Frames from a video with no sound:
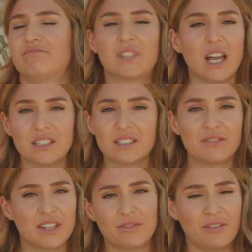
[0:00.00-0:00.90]
tons
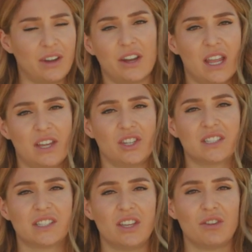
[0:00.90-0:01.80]
of different
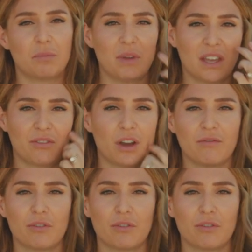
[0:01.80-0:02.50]
variations that you can pick from